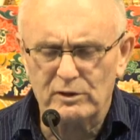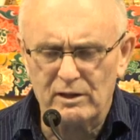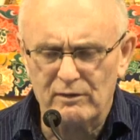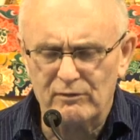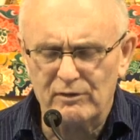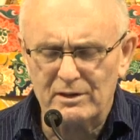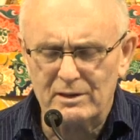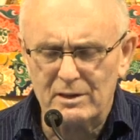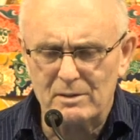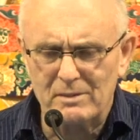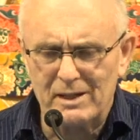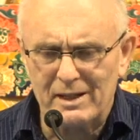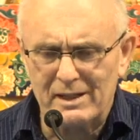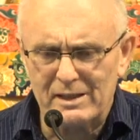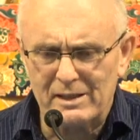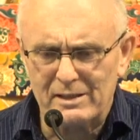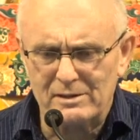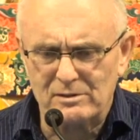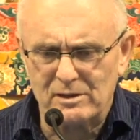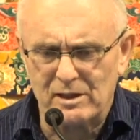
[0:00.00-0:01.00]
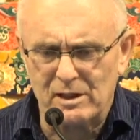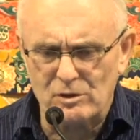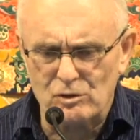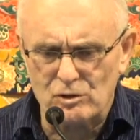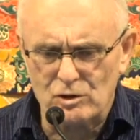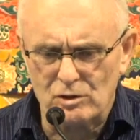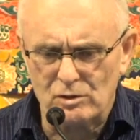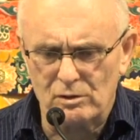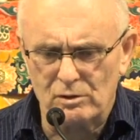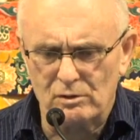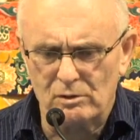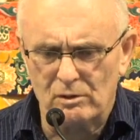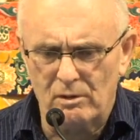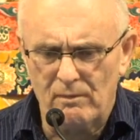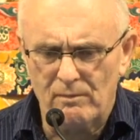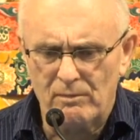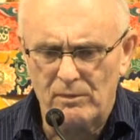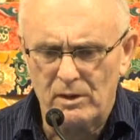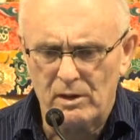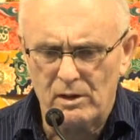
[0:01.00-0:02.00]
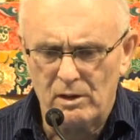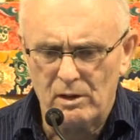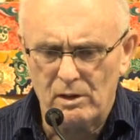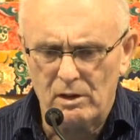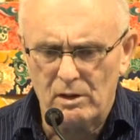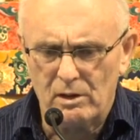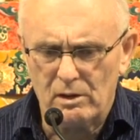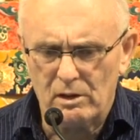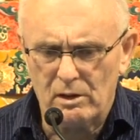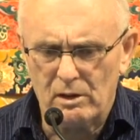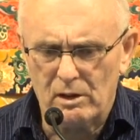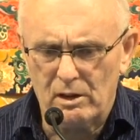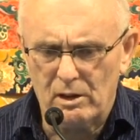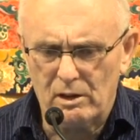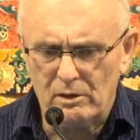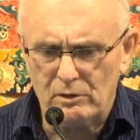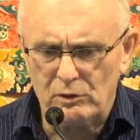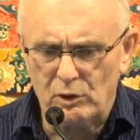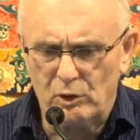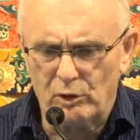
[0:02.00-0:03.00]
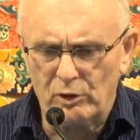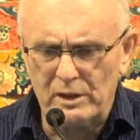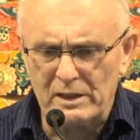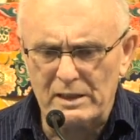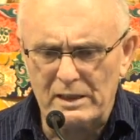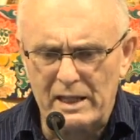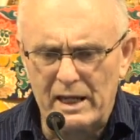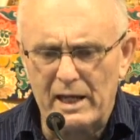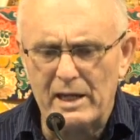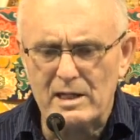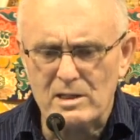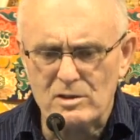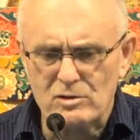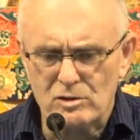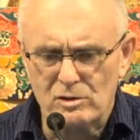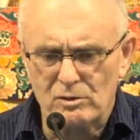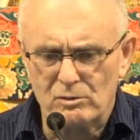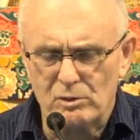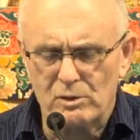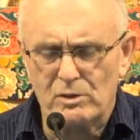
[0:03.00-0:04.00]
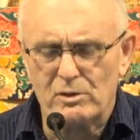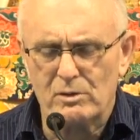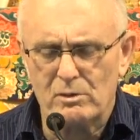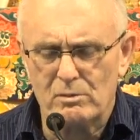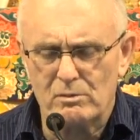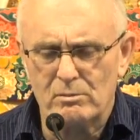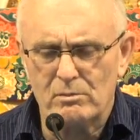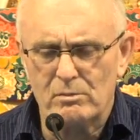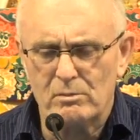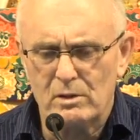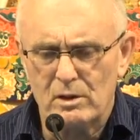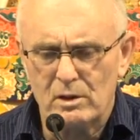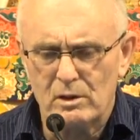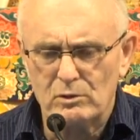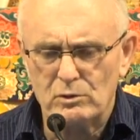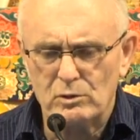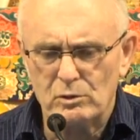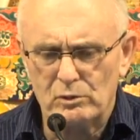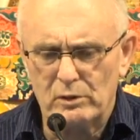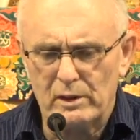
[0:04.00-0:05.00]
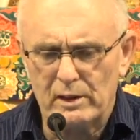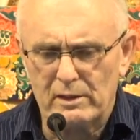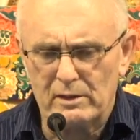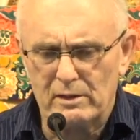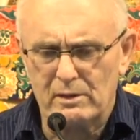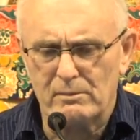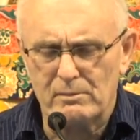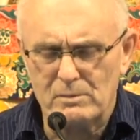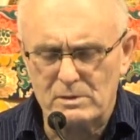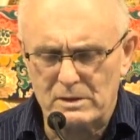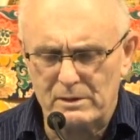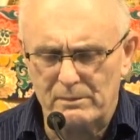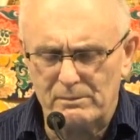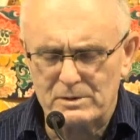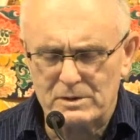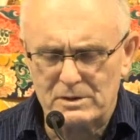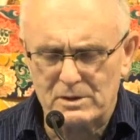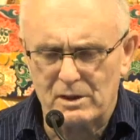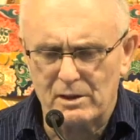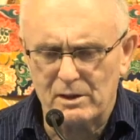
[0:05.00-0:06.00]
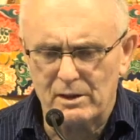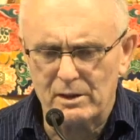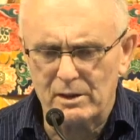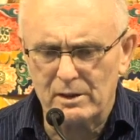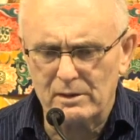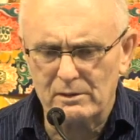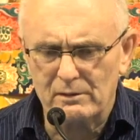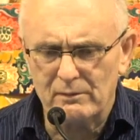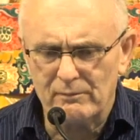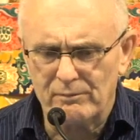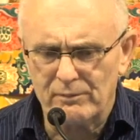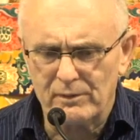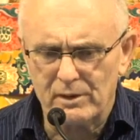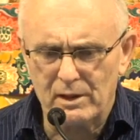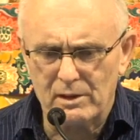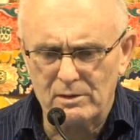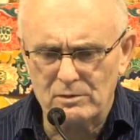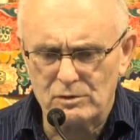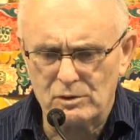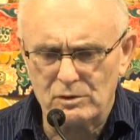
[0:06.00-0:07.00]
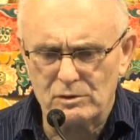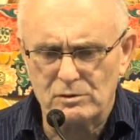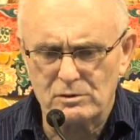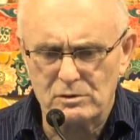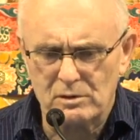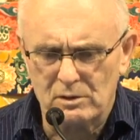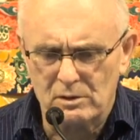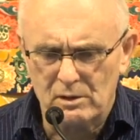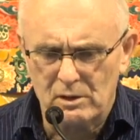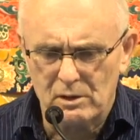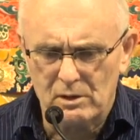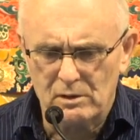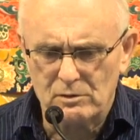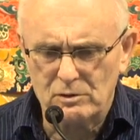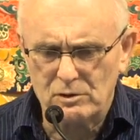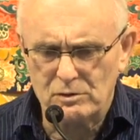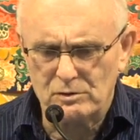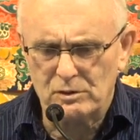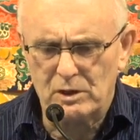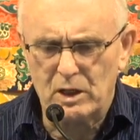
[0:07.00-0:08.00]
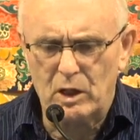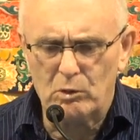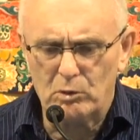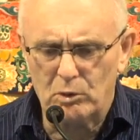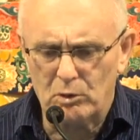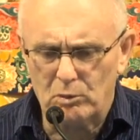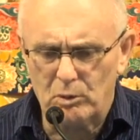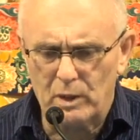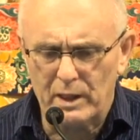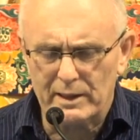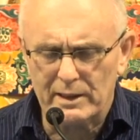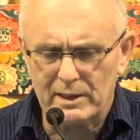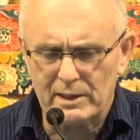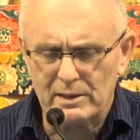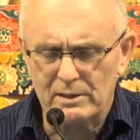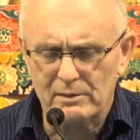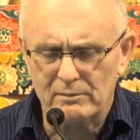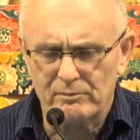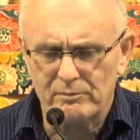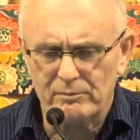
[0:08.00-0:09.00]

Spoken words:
giving them any attention, not engaging with them. You let them subside and just go away.